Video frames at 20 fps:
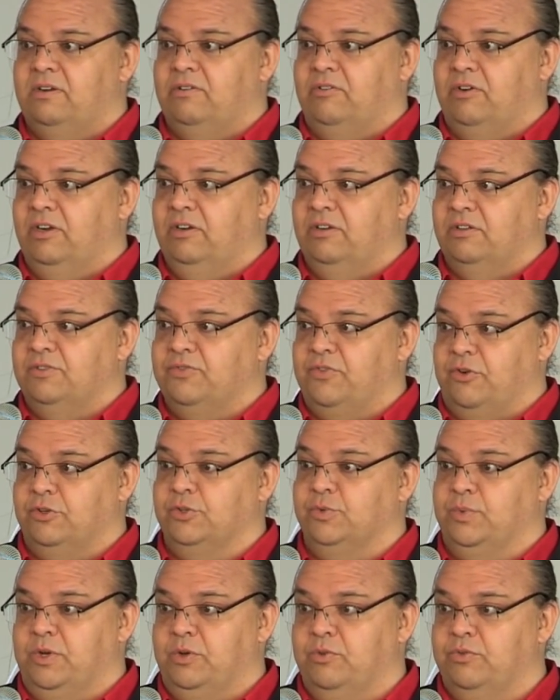right? As far
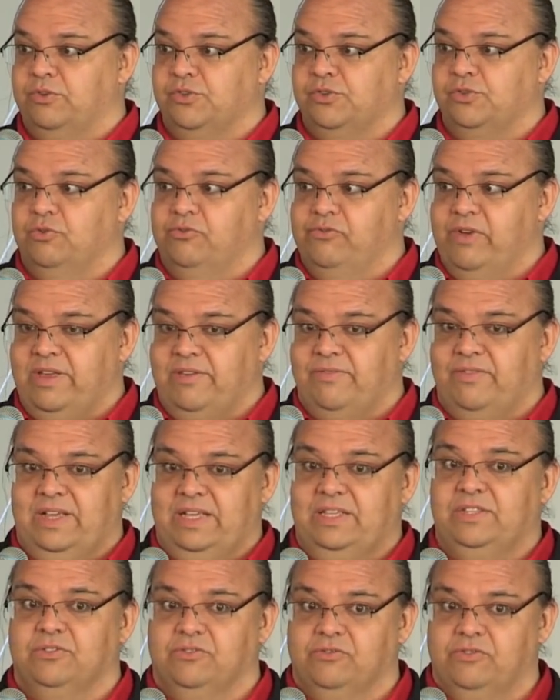as we know, there's no life.
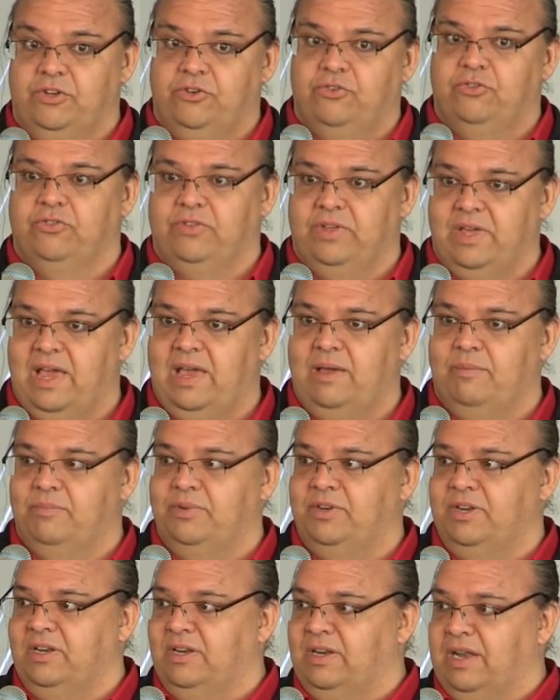It's literally
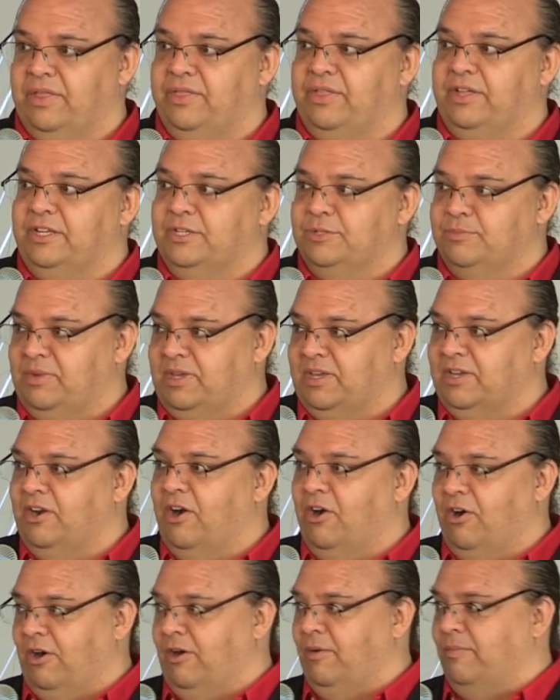empty. Nothing is being
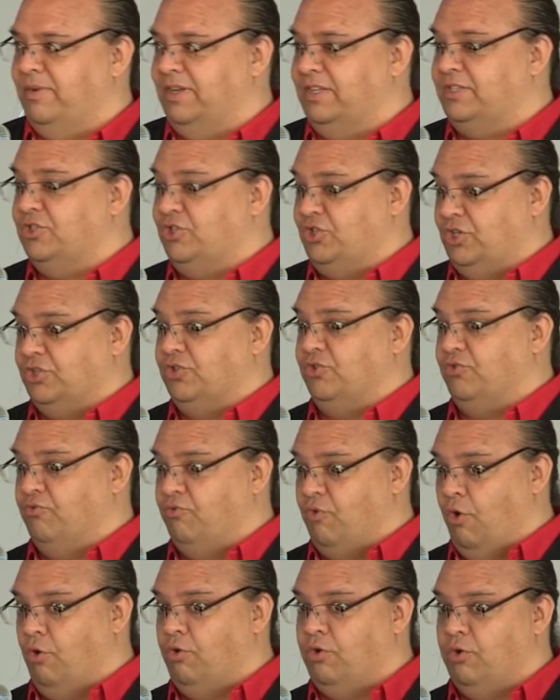harmed. It's just
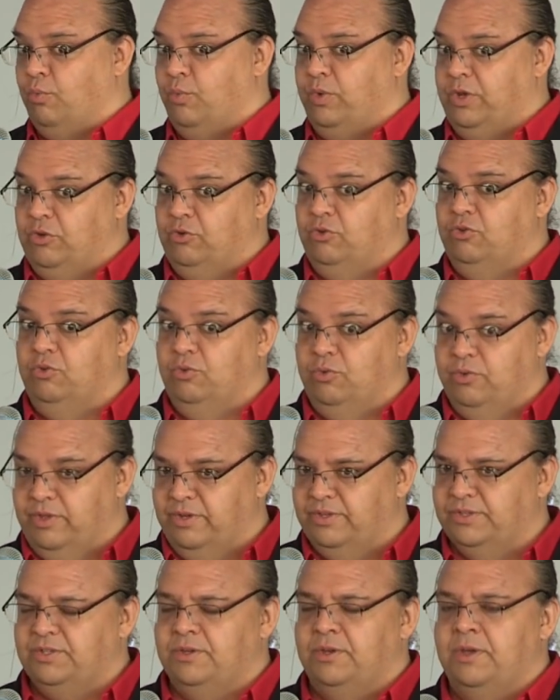rock. We could do
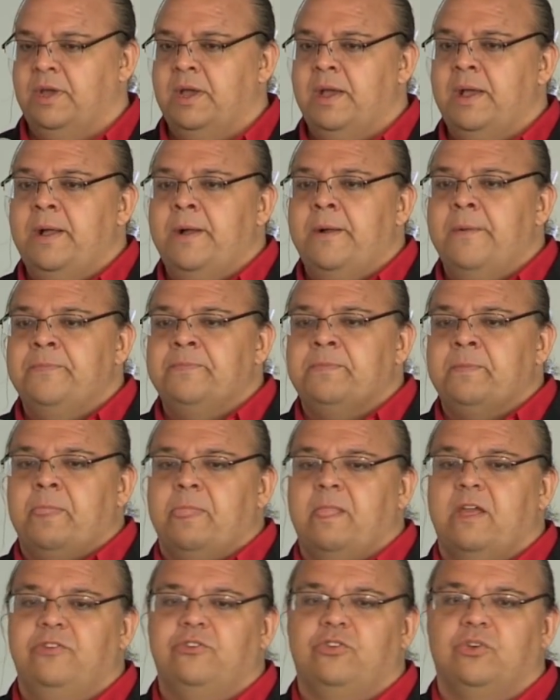this.
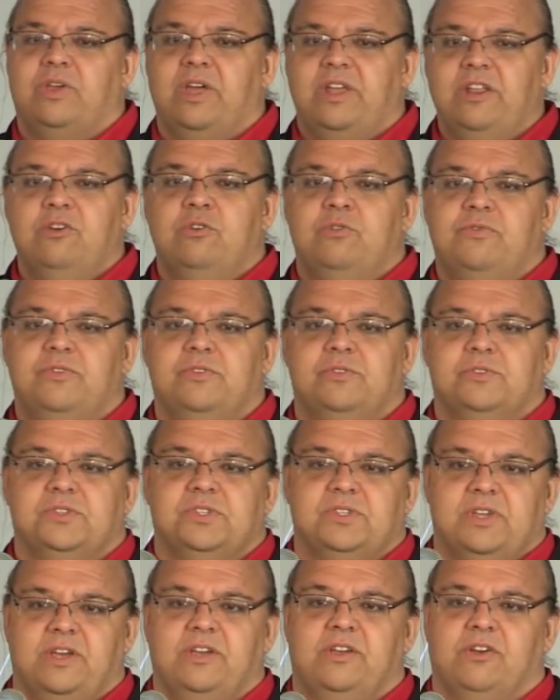So getting over those
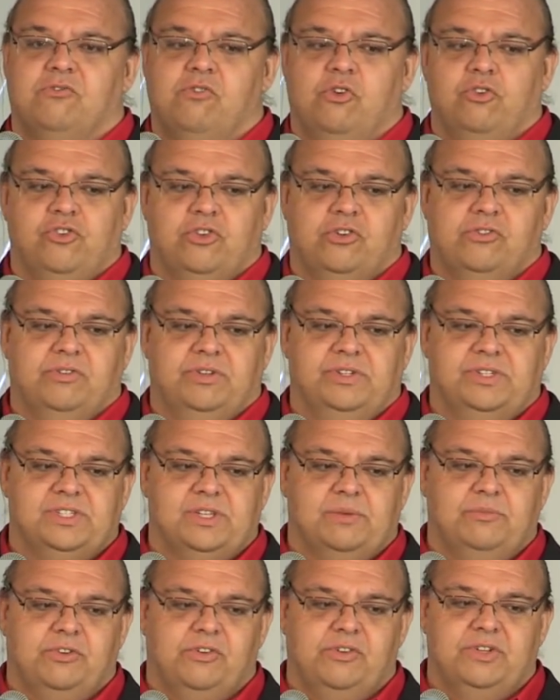psychological and to
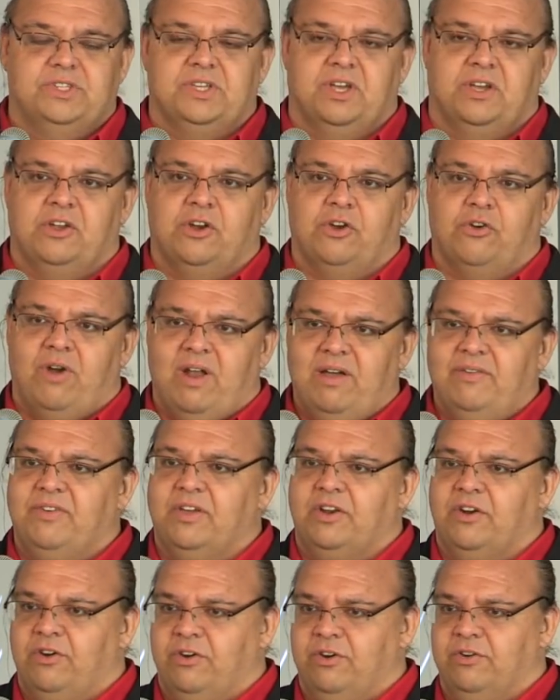some degree
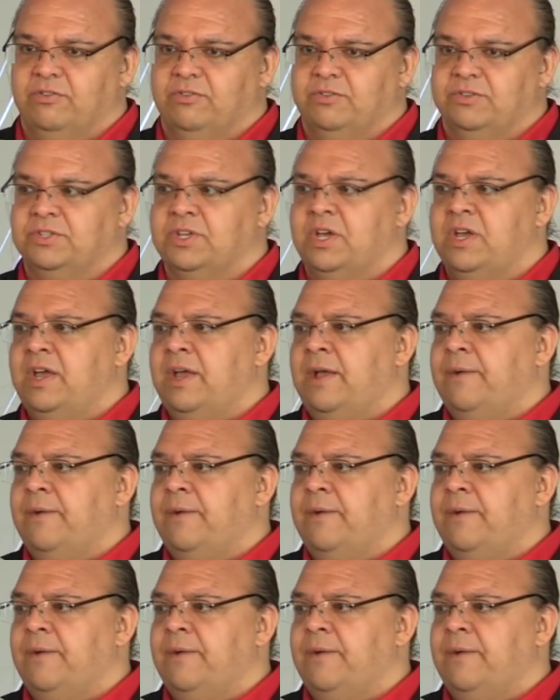psychographic hurdles